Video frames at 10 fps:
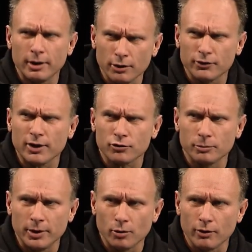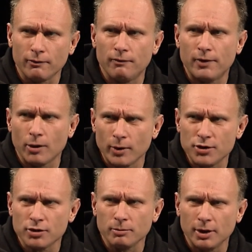the intersectional meet or the
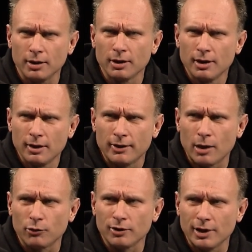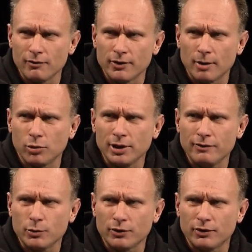federation meet that I was 11th. I believe
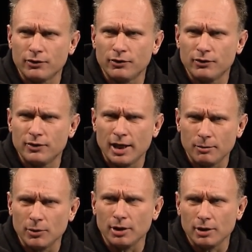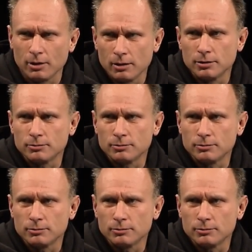it was the state meet. Okay, yeah,